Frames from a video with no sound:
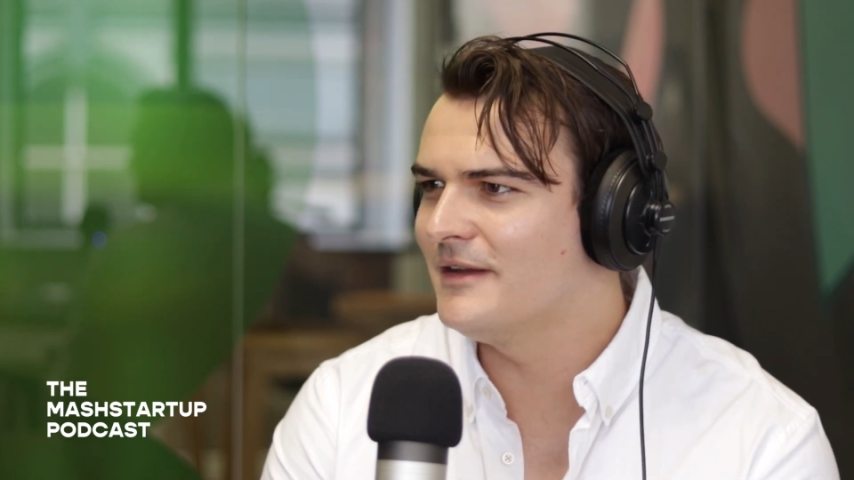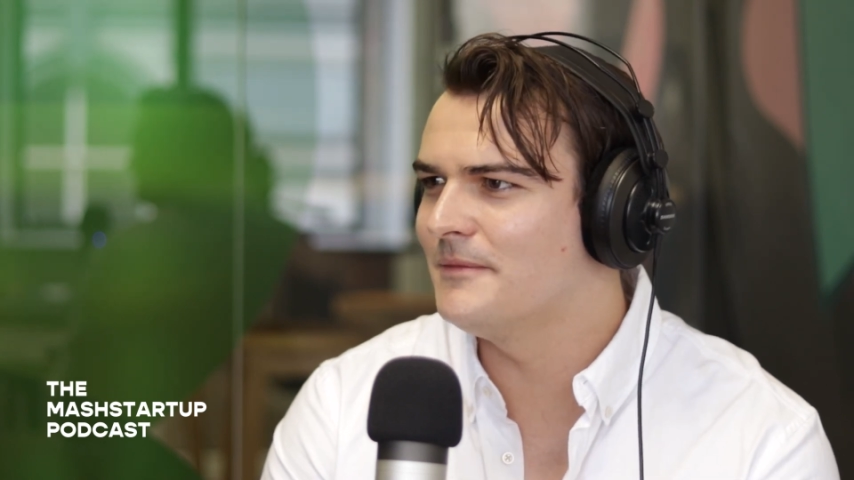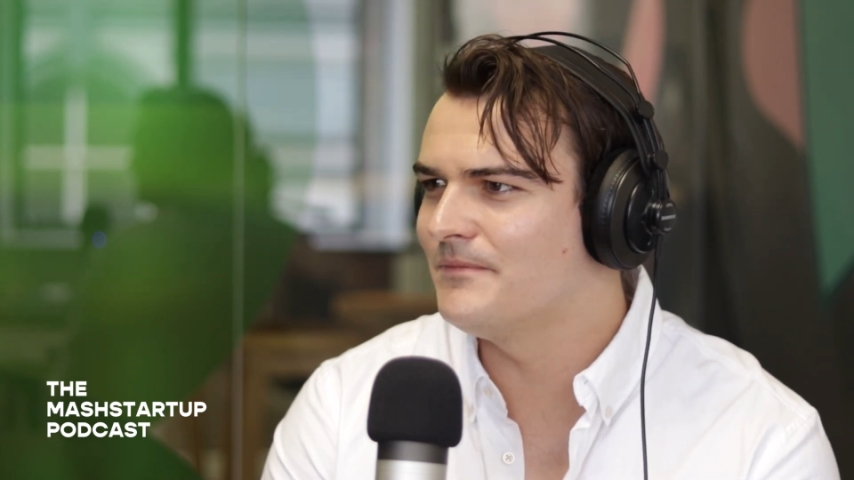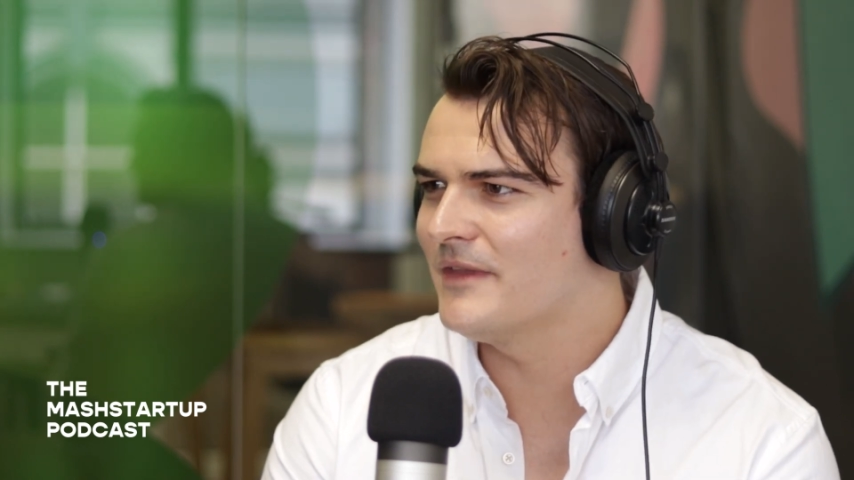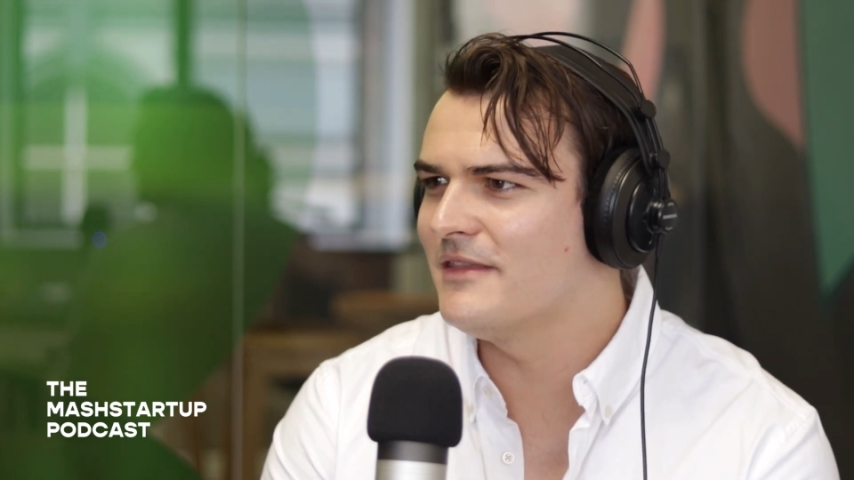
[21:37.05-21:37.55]

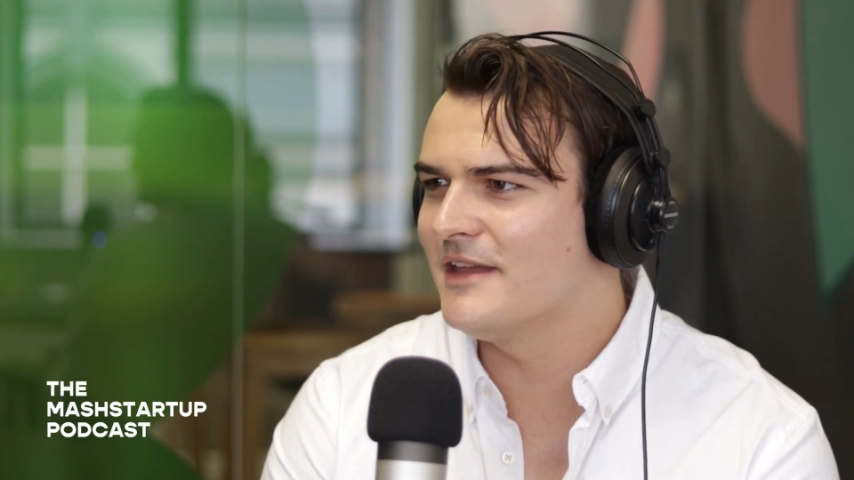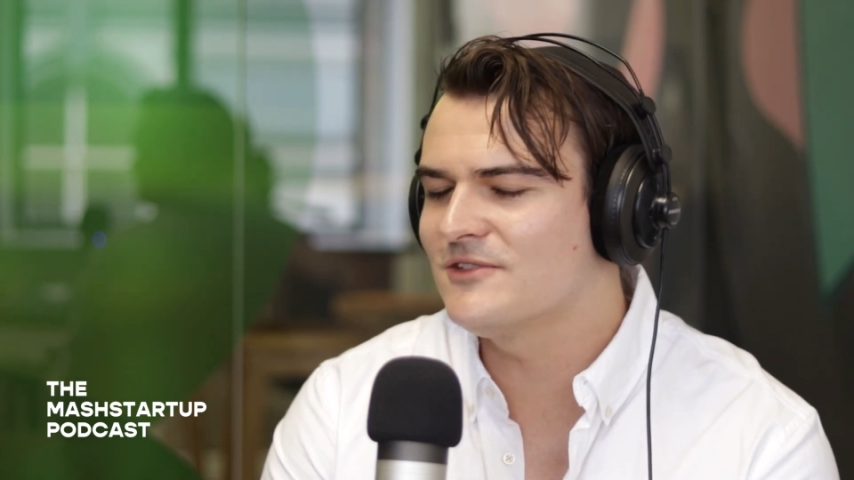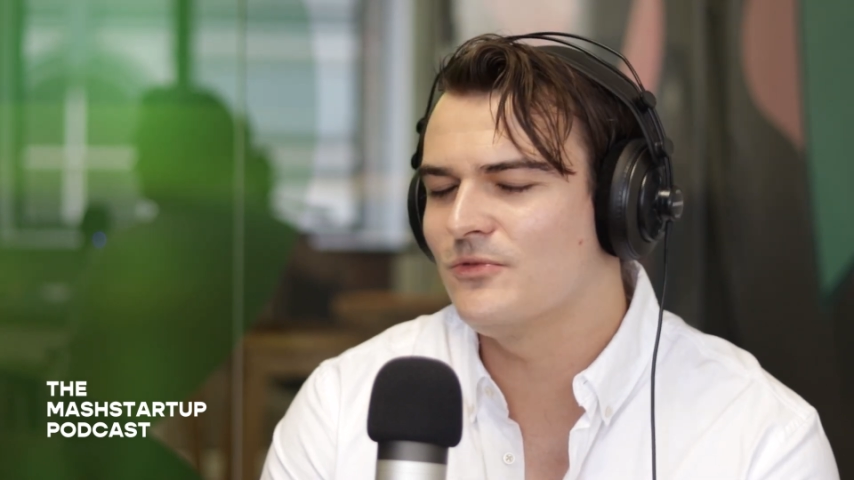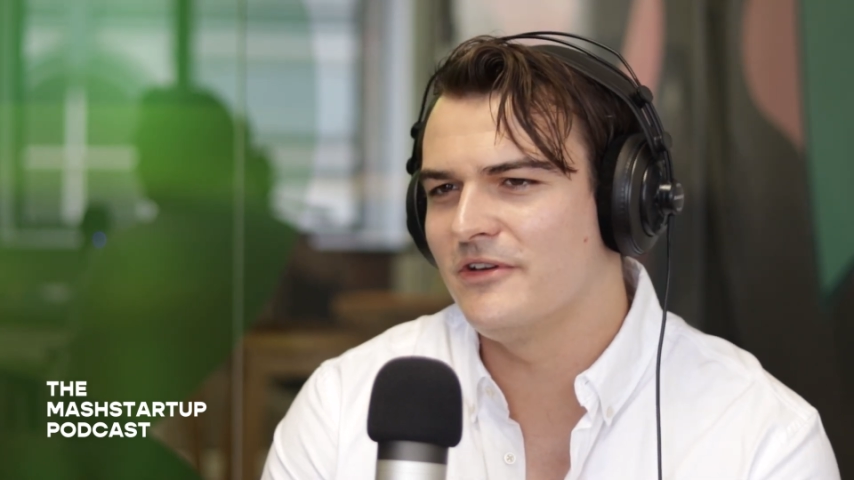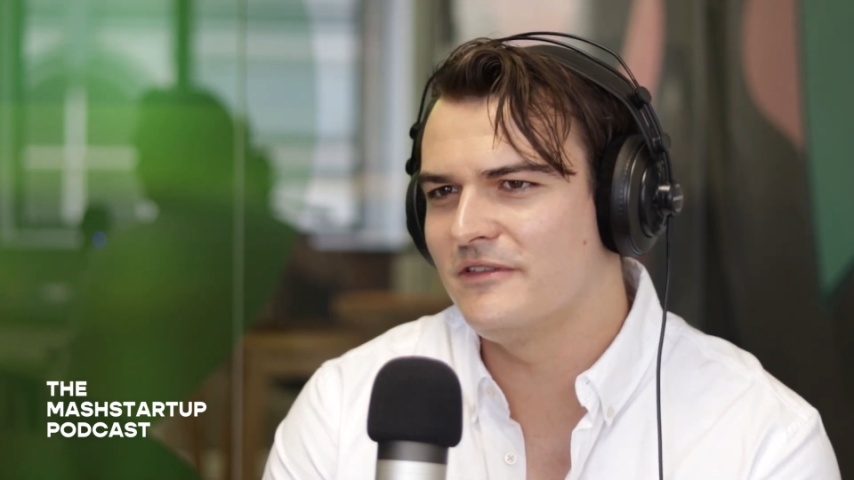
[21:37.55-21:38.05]
And
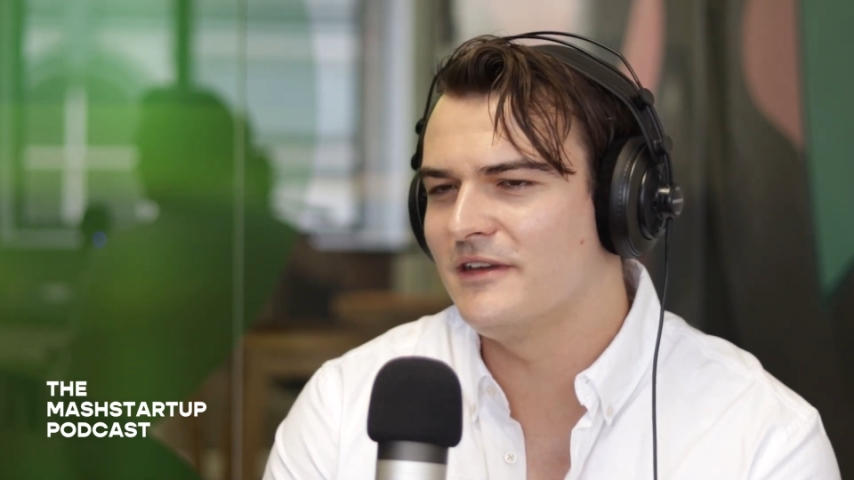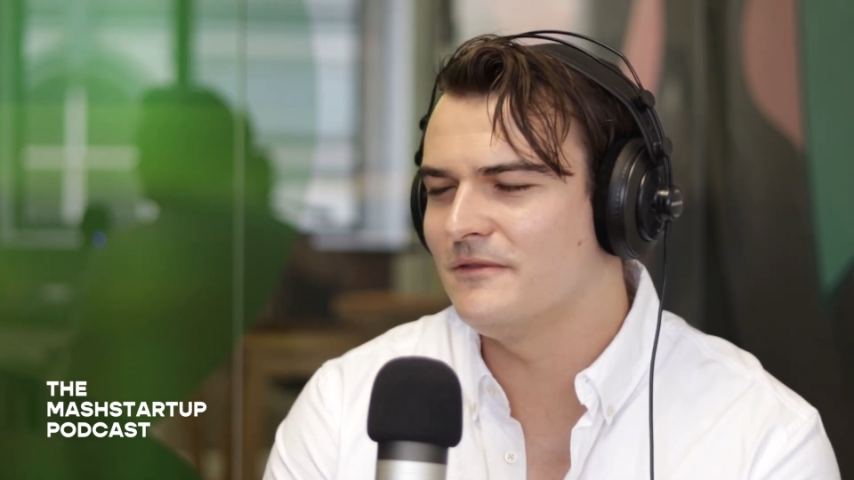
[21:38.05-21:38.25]
that's where I think